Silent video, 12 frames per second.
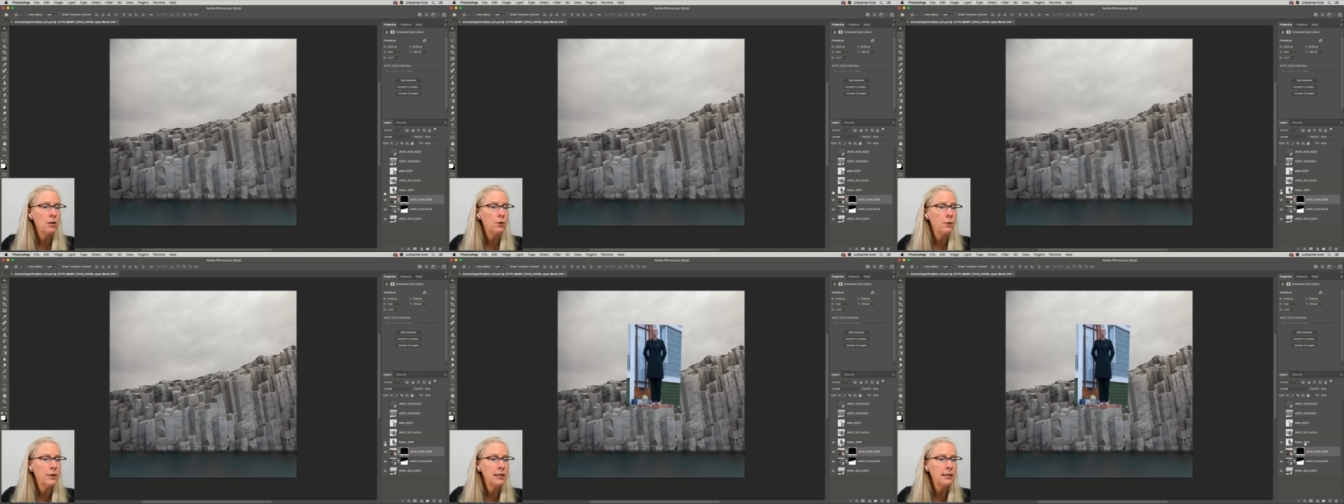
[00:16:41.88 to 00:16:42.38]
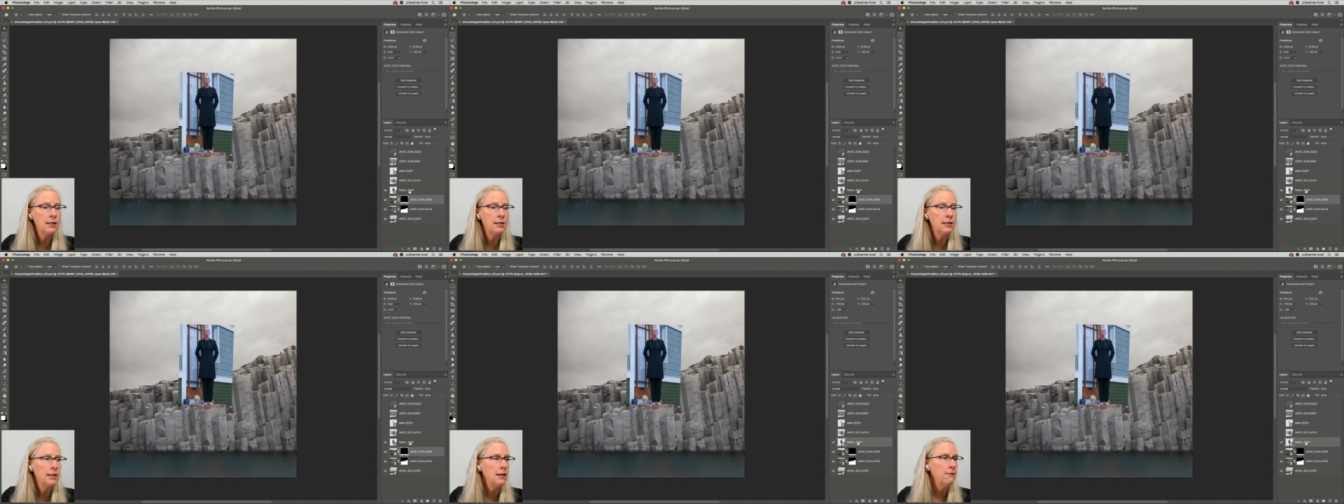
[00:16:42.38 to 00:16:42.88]
So this
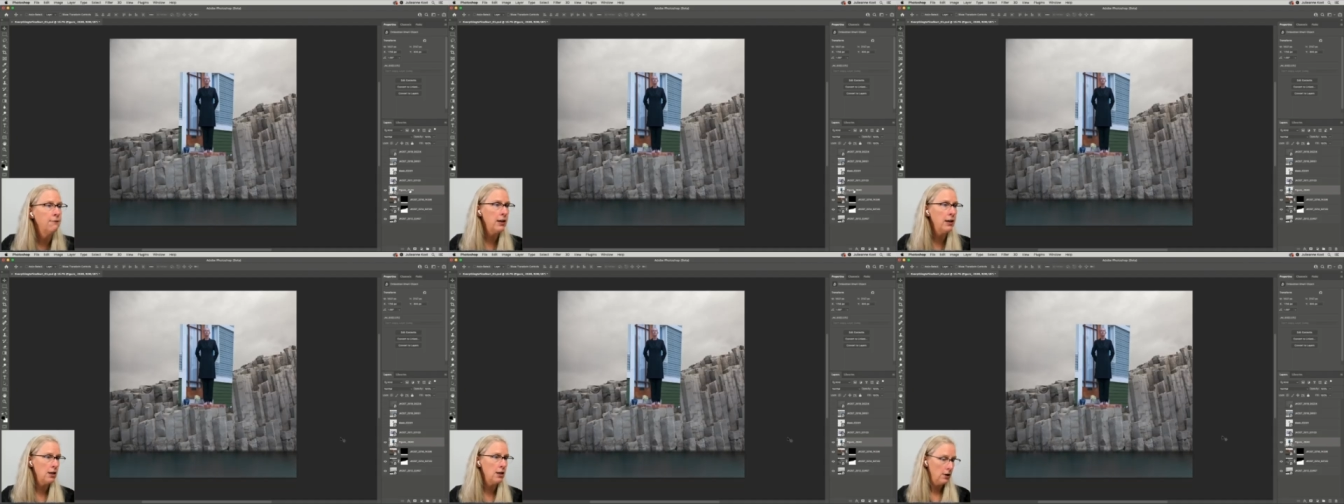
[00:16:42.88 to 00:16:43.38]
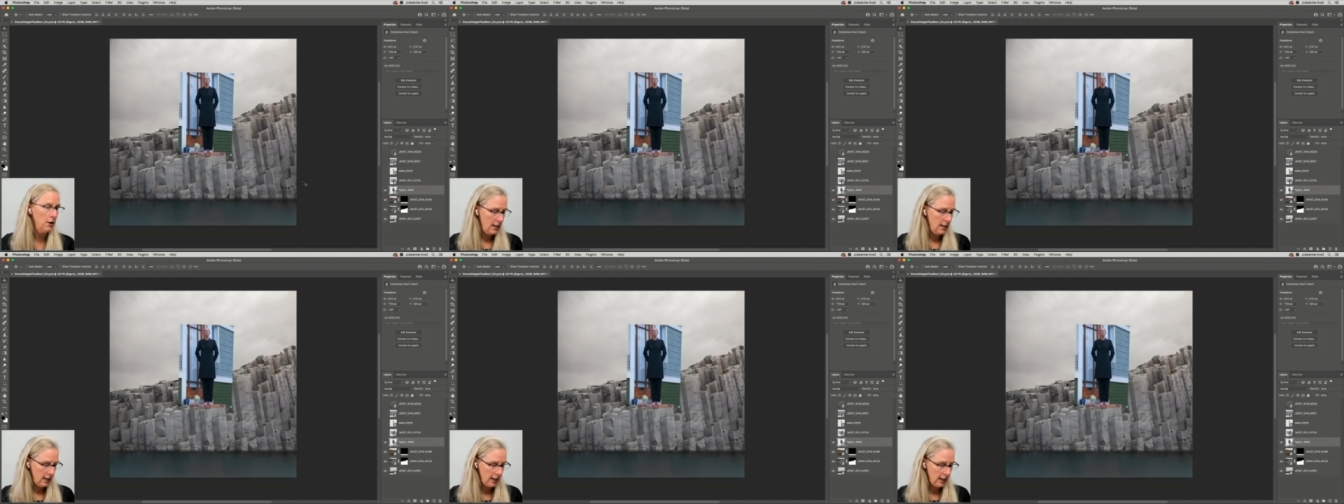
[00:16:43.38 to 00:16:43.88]
is the figure,
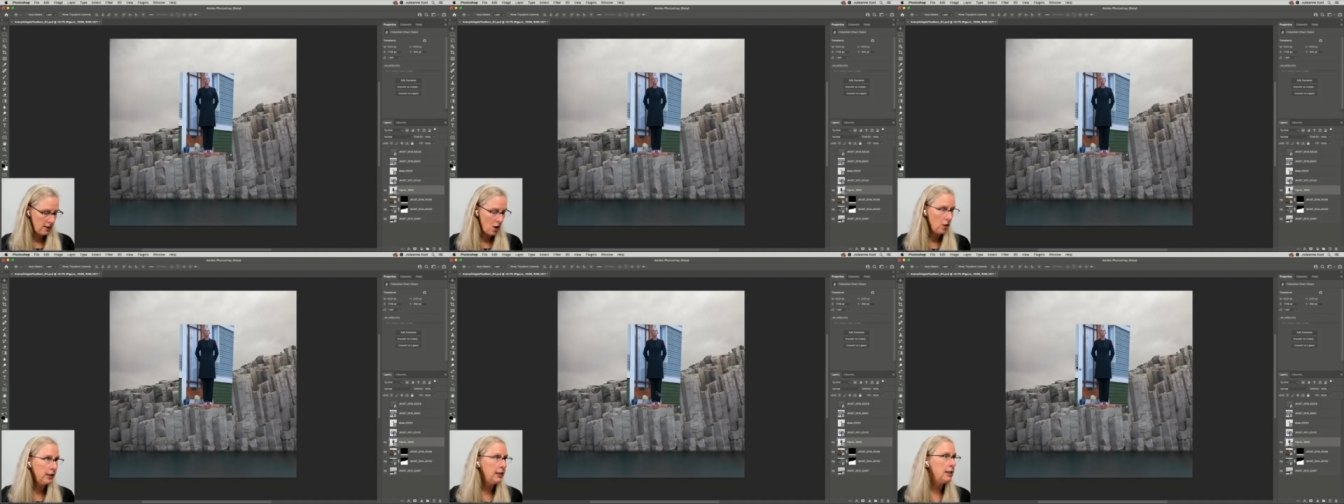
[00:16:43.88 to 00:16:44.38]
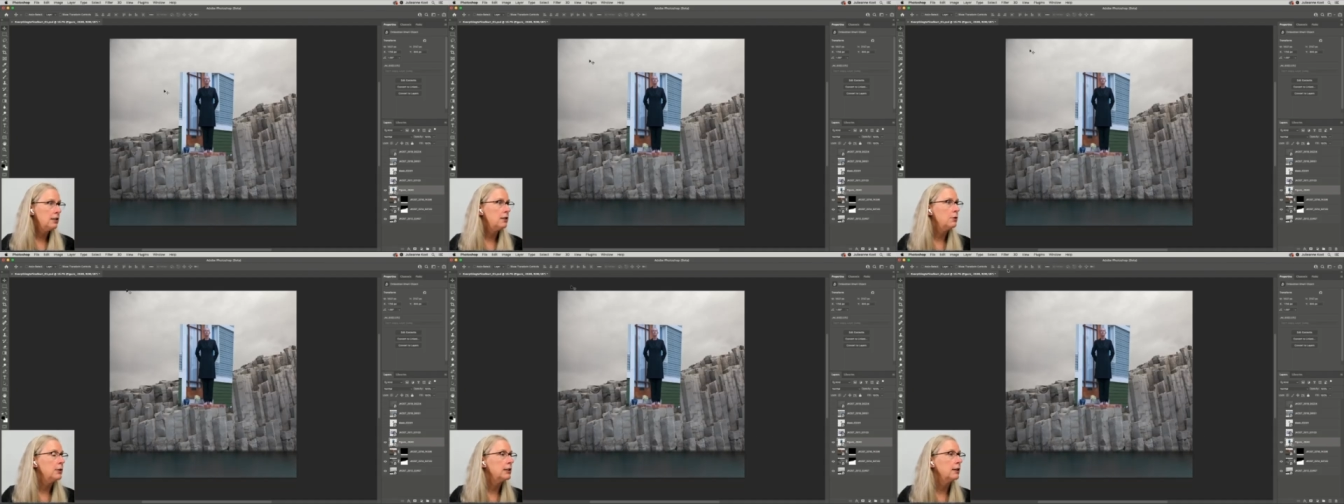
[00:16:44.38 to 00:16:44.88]
and all I need to
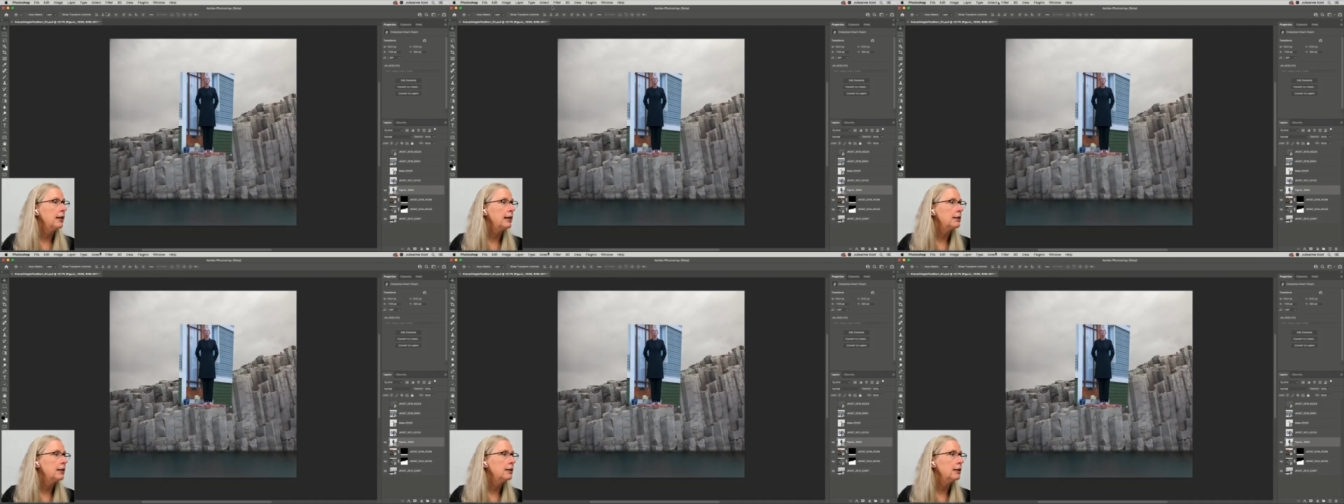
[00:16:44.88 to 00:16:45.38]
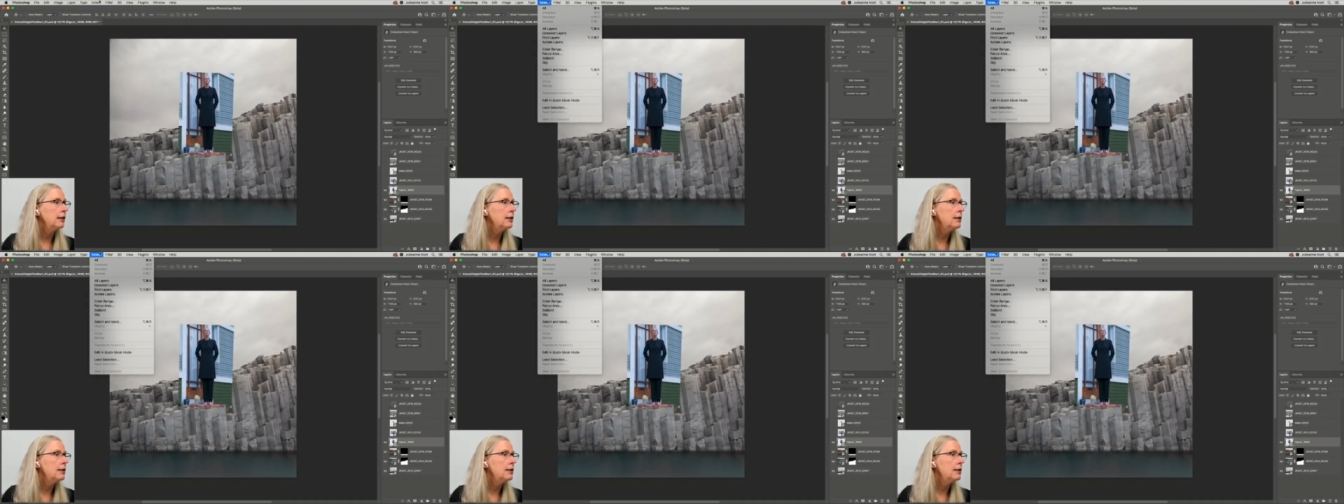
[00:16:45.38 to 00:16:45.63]
do is select it,